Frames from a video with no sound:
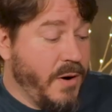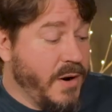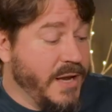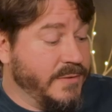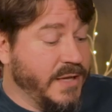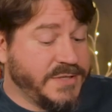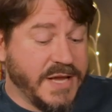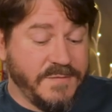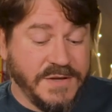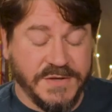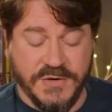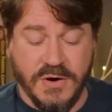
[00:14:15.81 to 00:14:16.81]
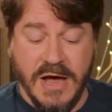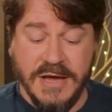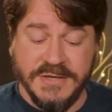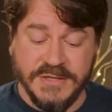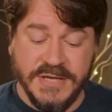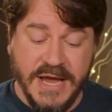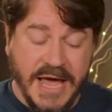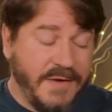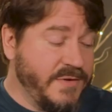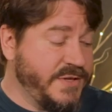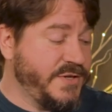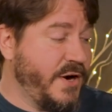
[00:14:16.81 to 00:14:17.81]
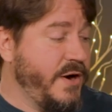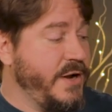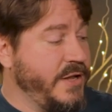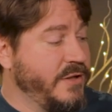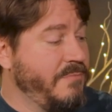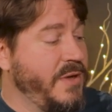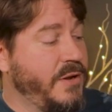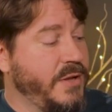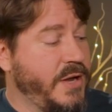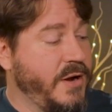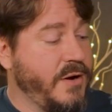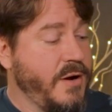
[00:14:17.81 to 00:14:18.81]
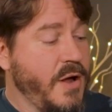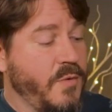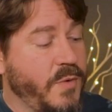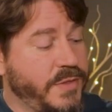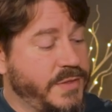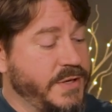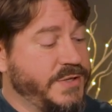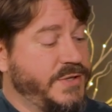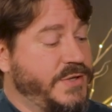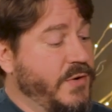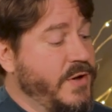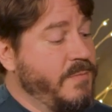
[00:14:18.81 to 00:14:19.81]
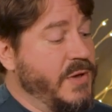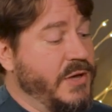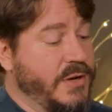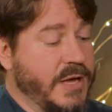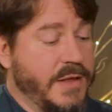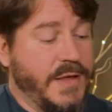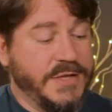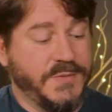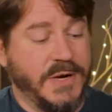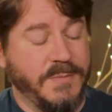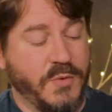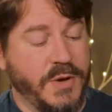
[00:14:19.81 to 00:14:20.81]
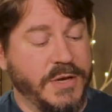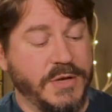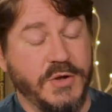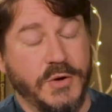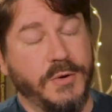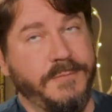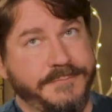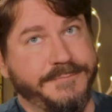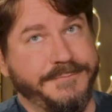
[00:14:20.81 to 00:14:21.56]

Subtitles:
All right, let's give these a try. Since I haven't started in the middle here with this soy milk, that's what I'm going to do.